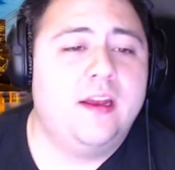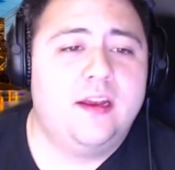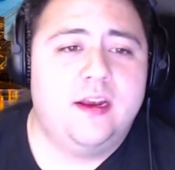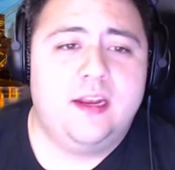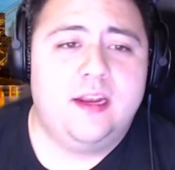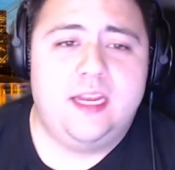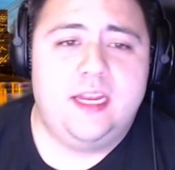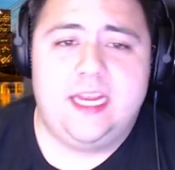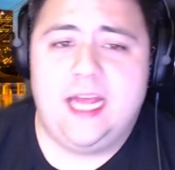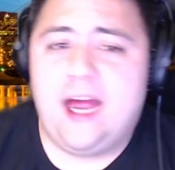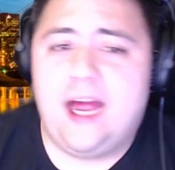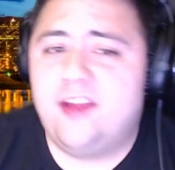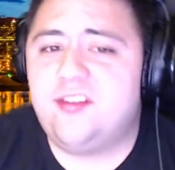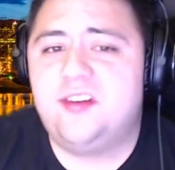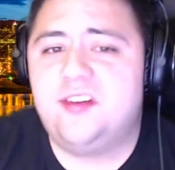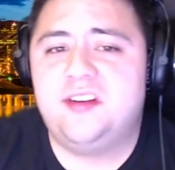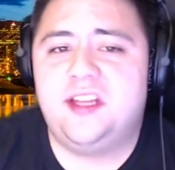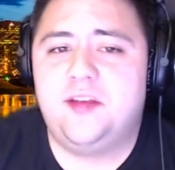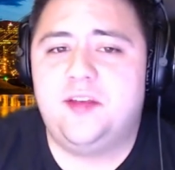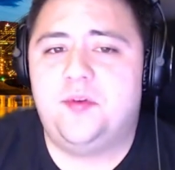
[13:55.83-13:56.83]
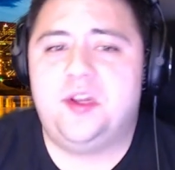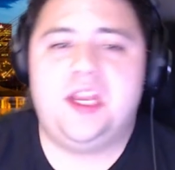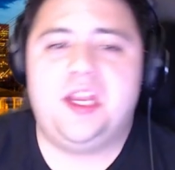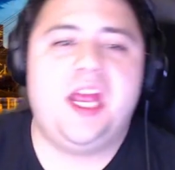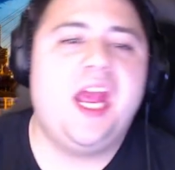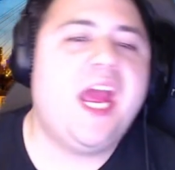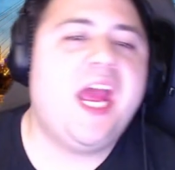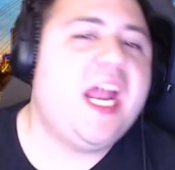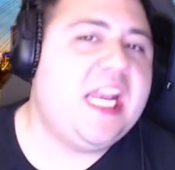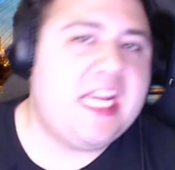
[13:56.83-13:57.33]
He hasn't given
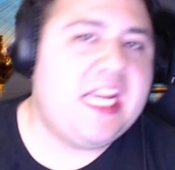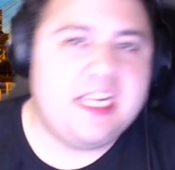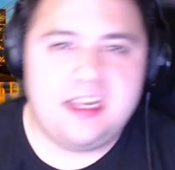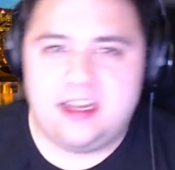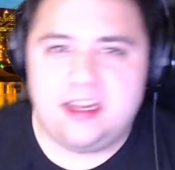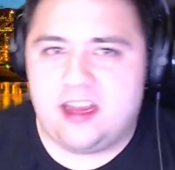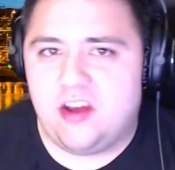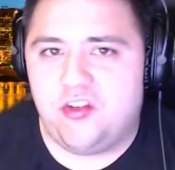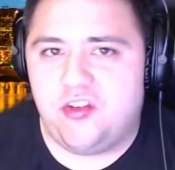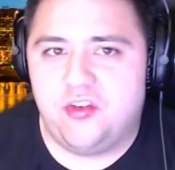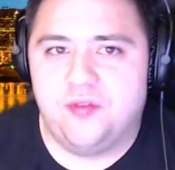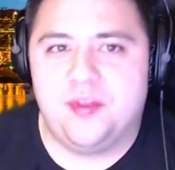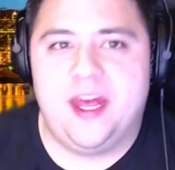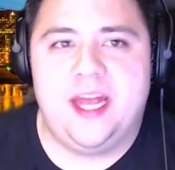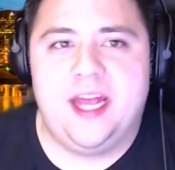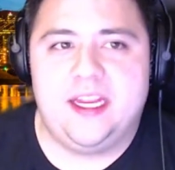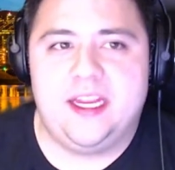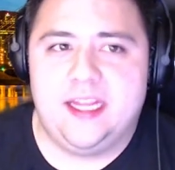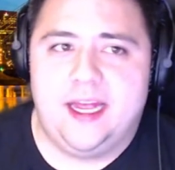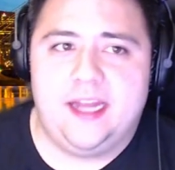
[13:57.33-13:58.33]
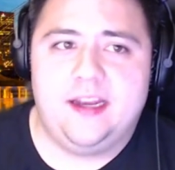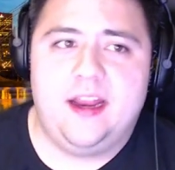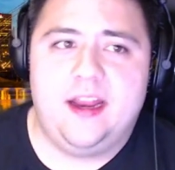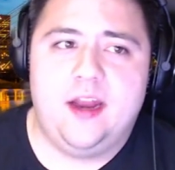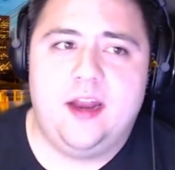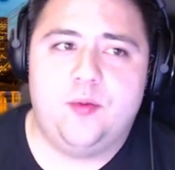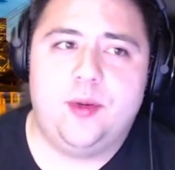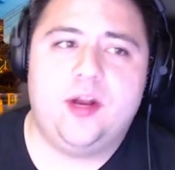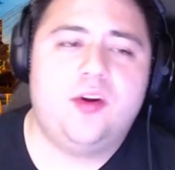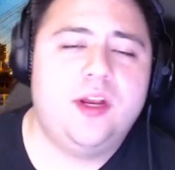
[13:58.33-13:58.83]
any indication of that yet,
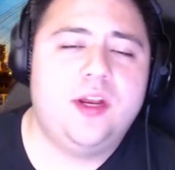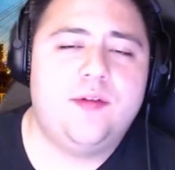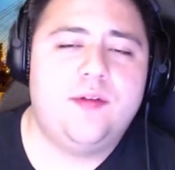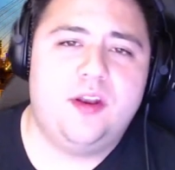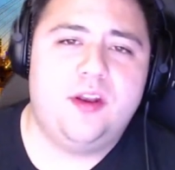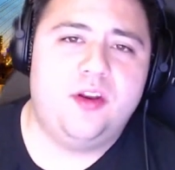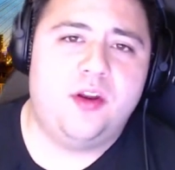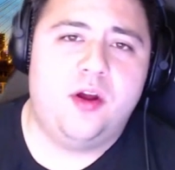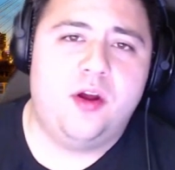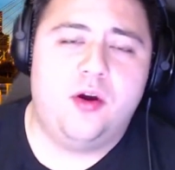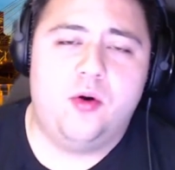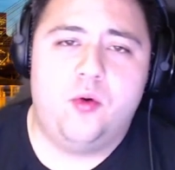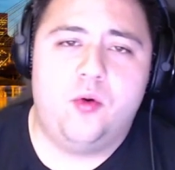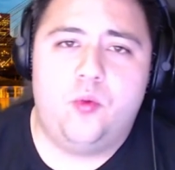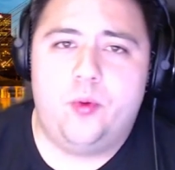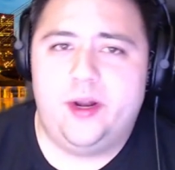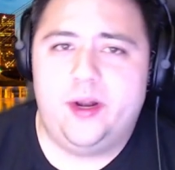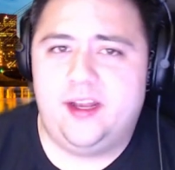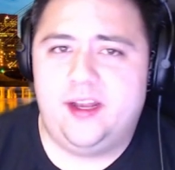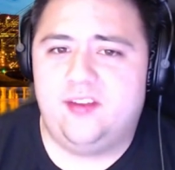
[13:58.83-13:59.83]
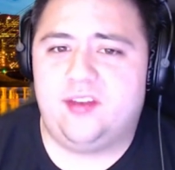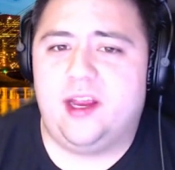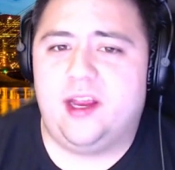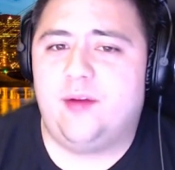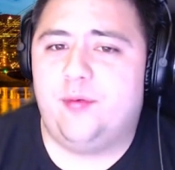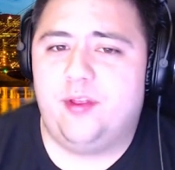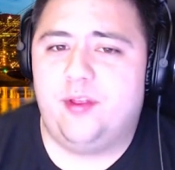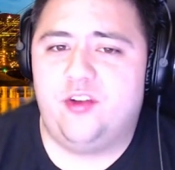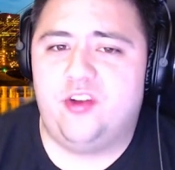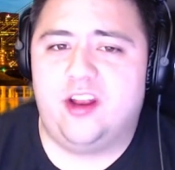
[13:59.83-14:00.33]
and we don't even know what he's
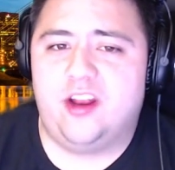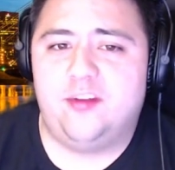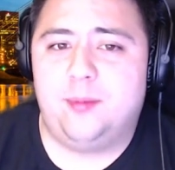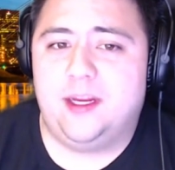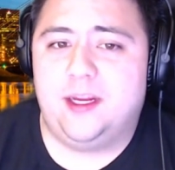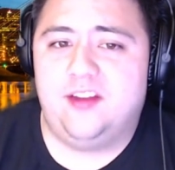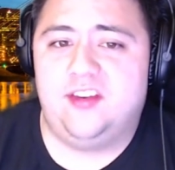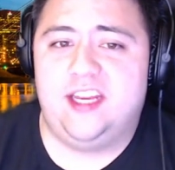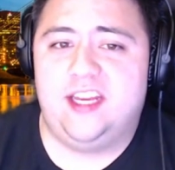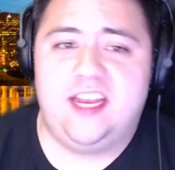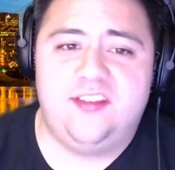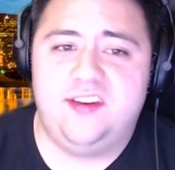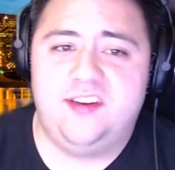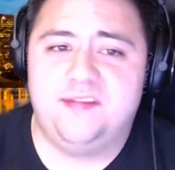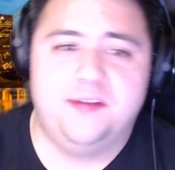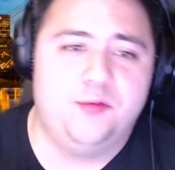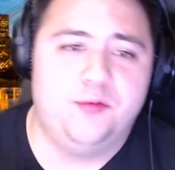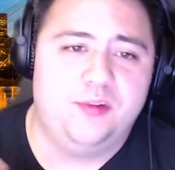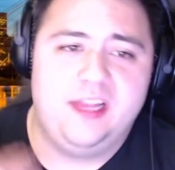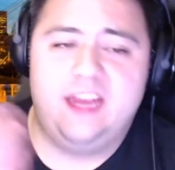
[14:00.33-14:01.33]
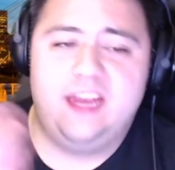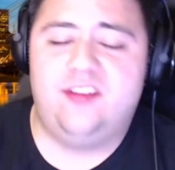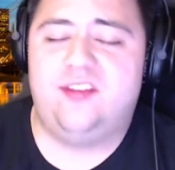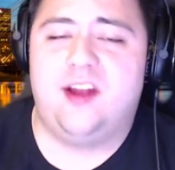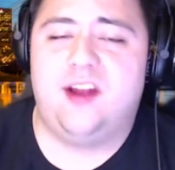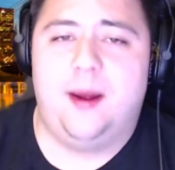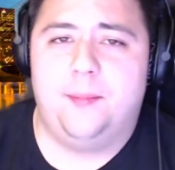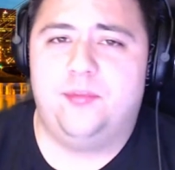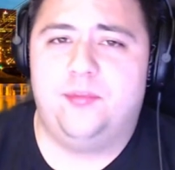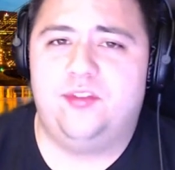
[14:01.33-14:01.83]
like for the Jets because he hasn't even laced up.